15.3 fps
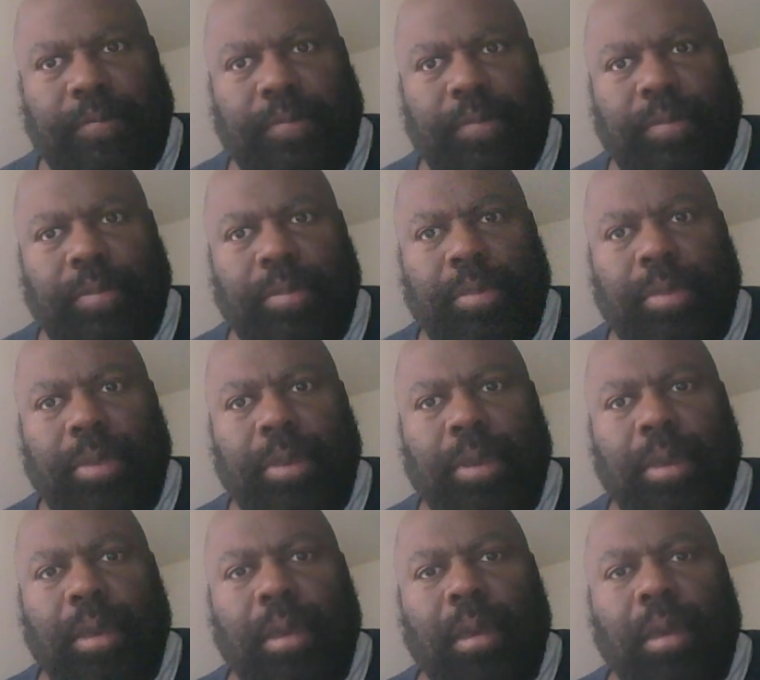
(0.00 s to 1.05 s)

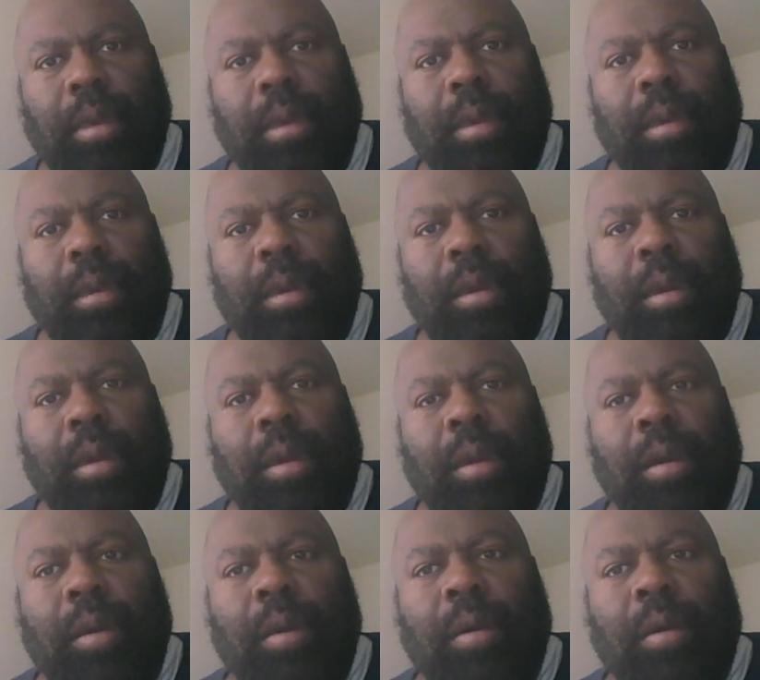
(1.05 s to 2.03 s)
Nothing is said.